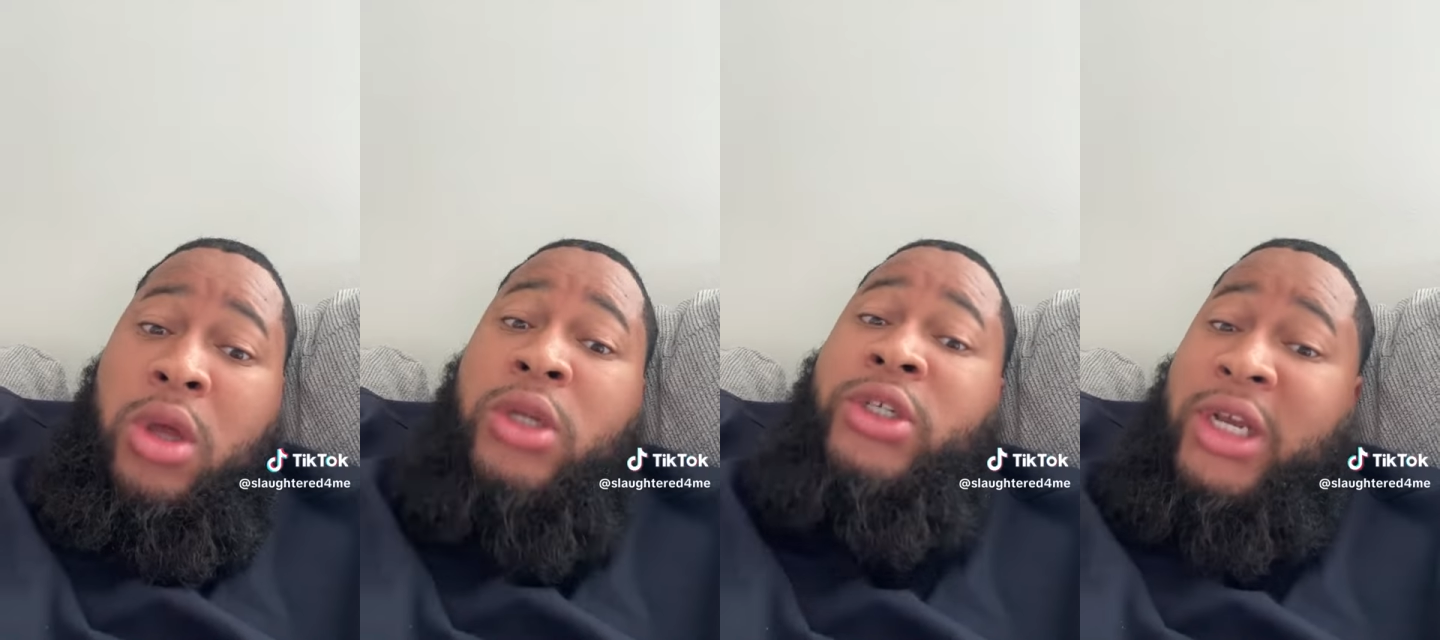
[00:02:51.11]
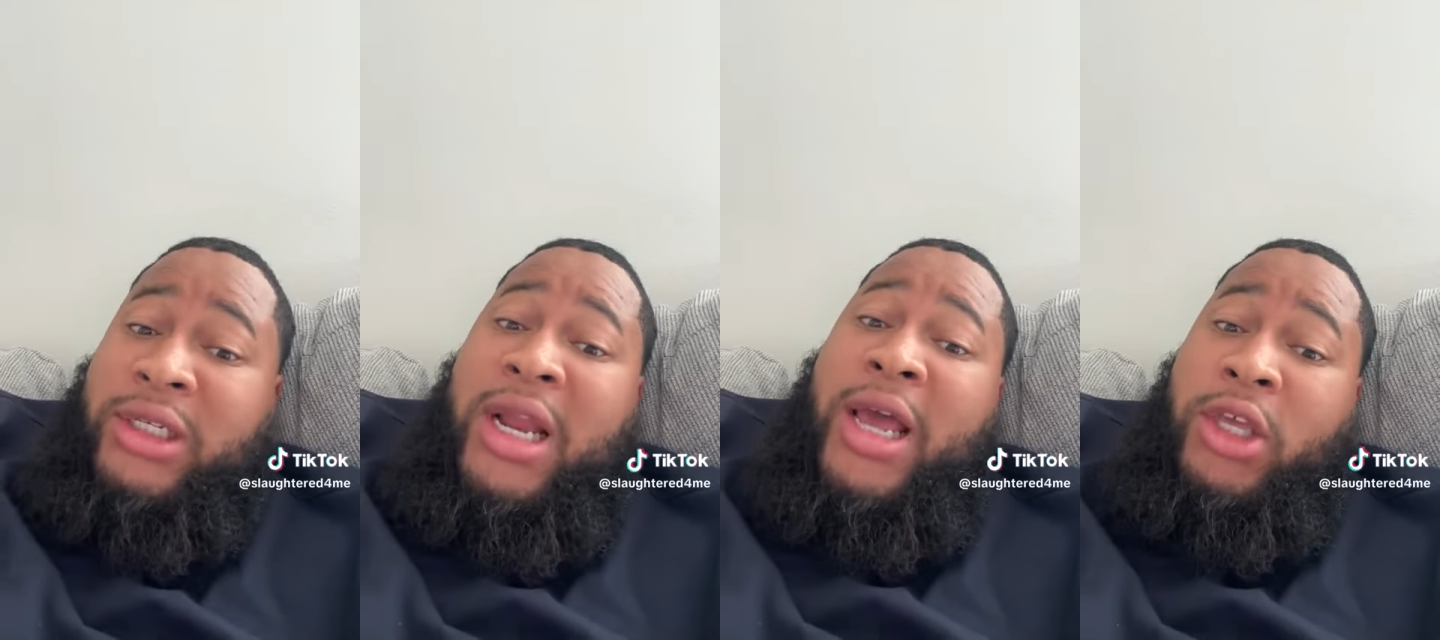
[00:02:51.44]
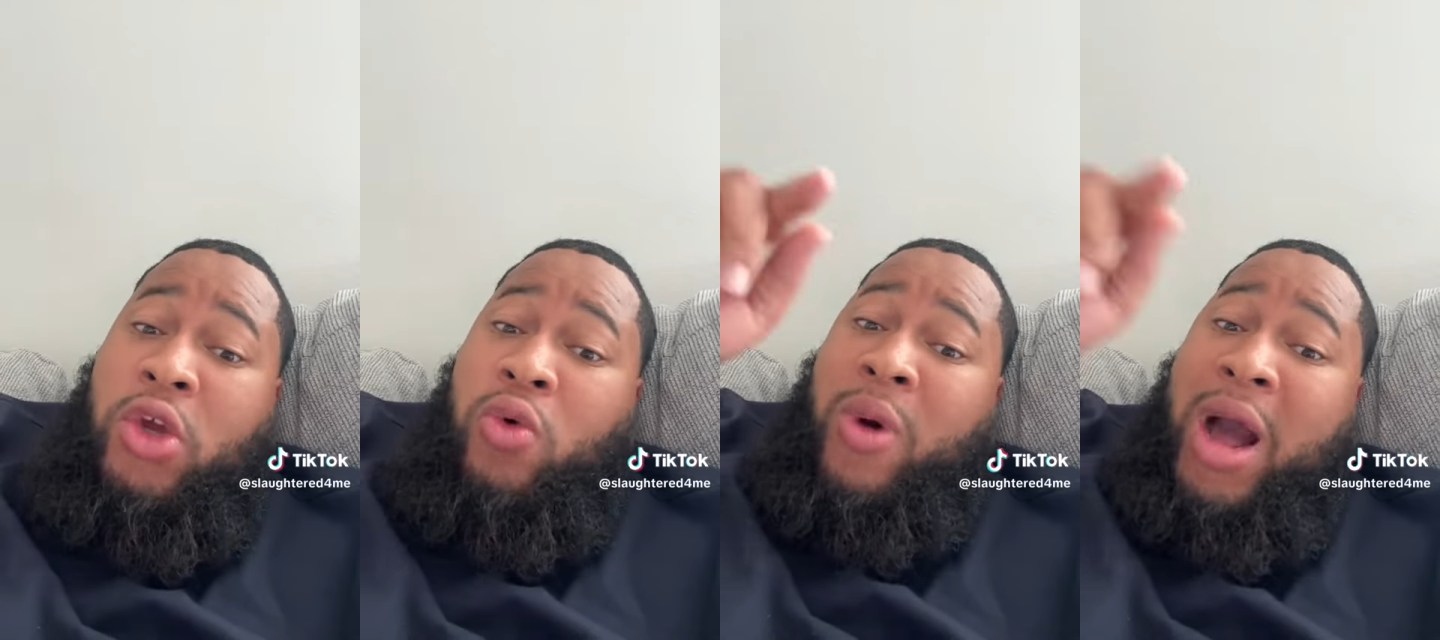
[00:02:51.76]
Just like
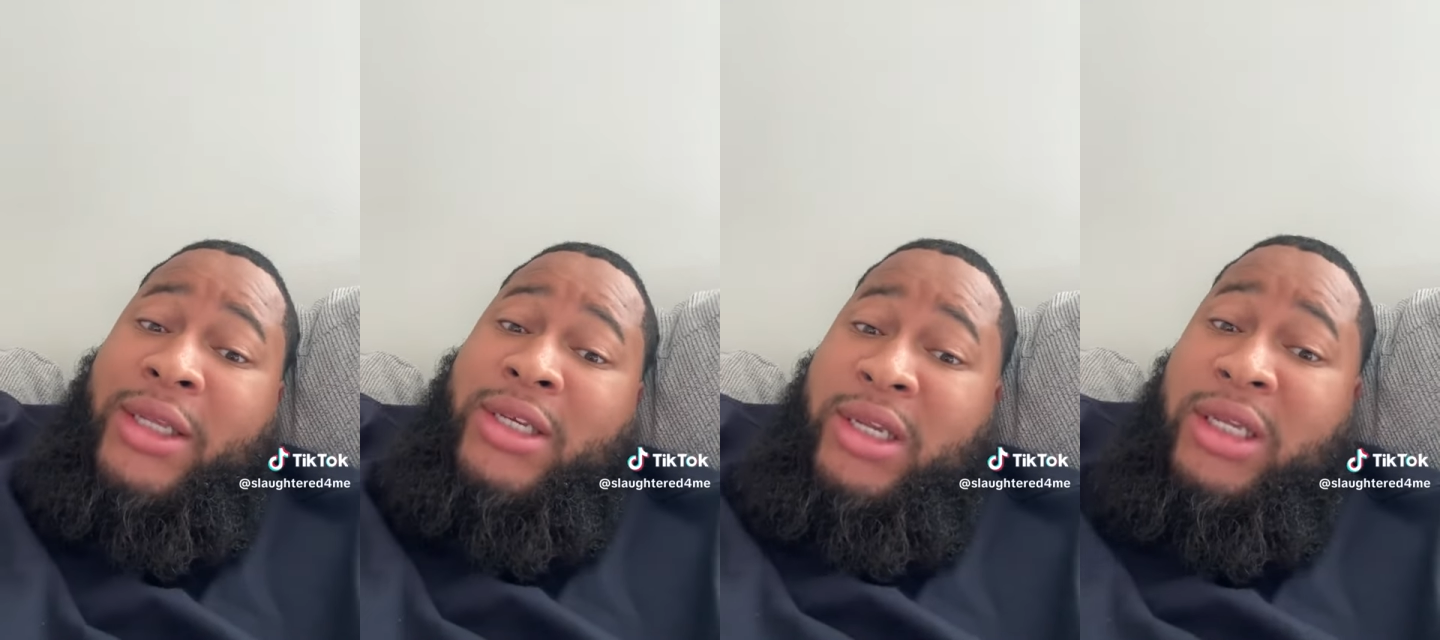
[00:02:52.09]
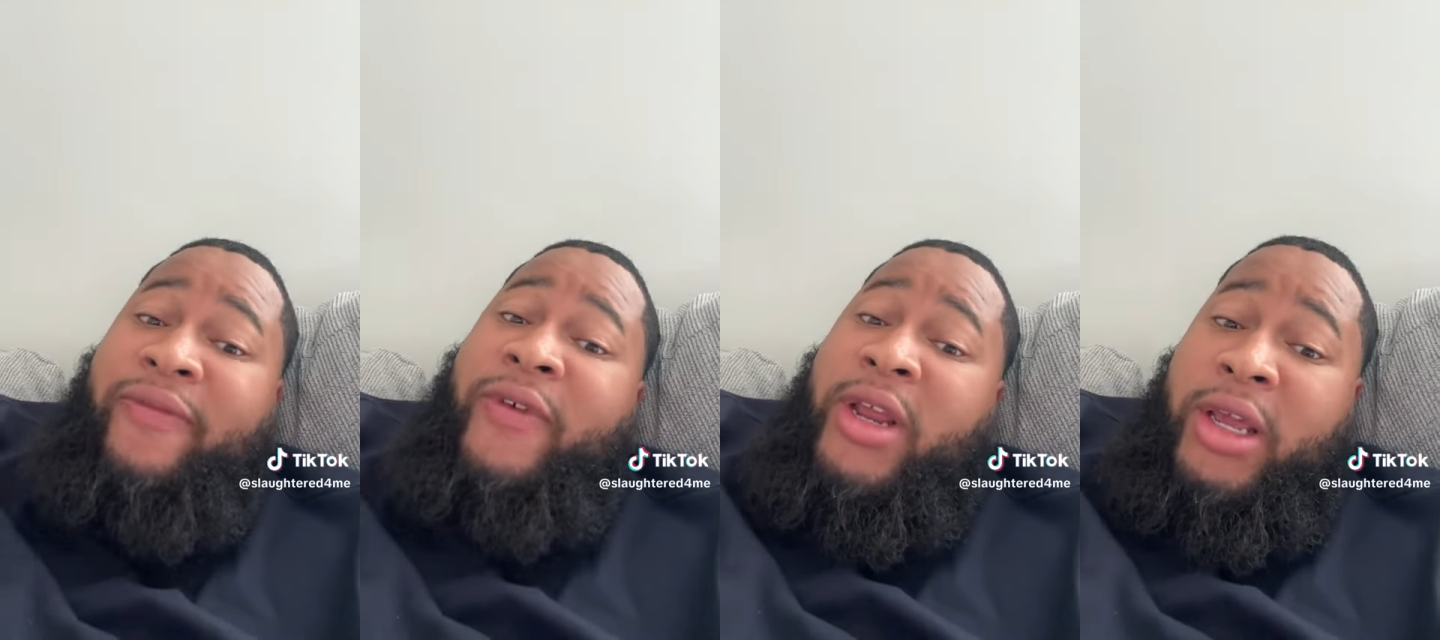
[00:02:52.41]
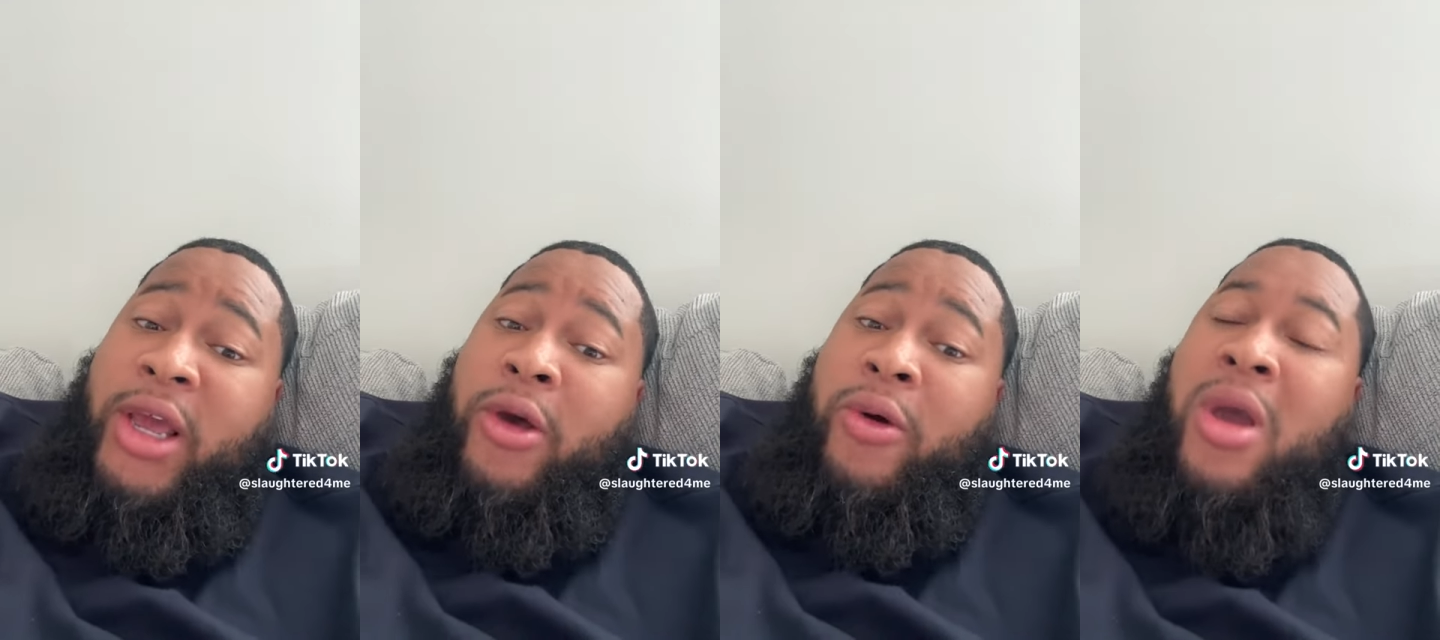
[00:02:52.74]
you watching this
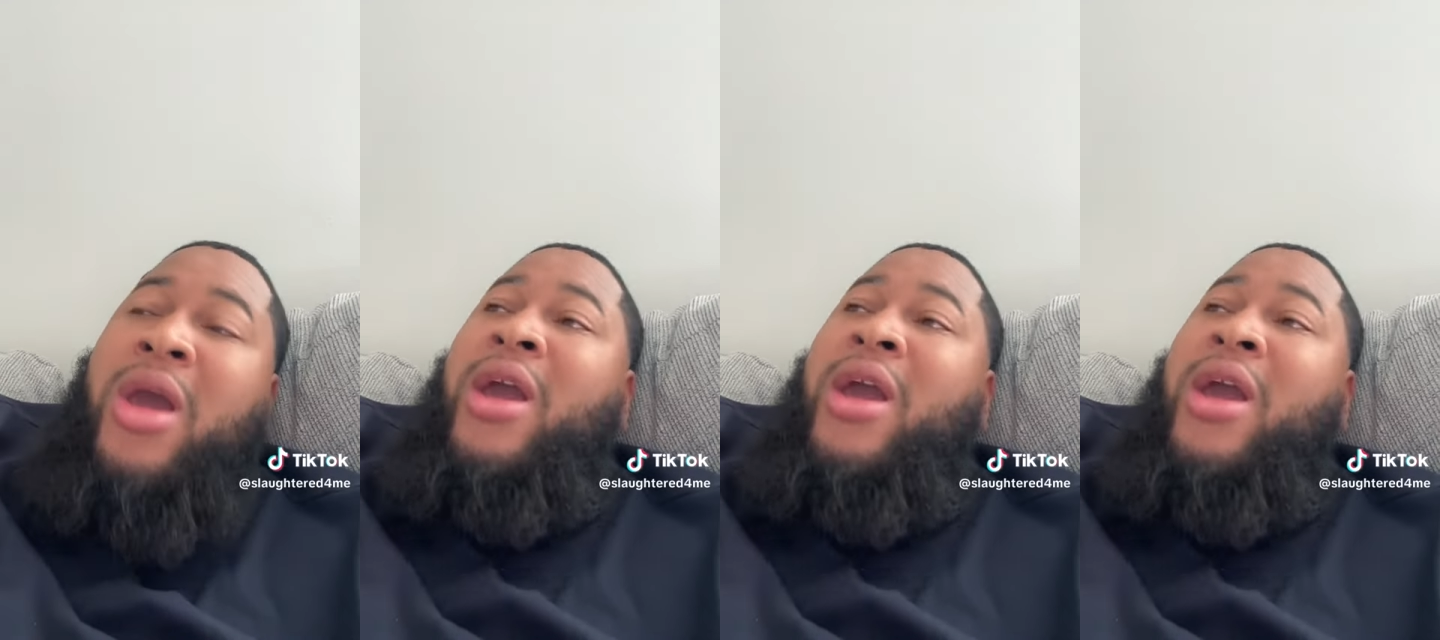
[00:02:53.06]
video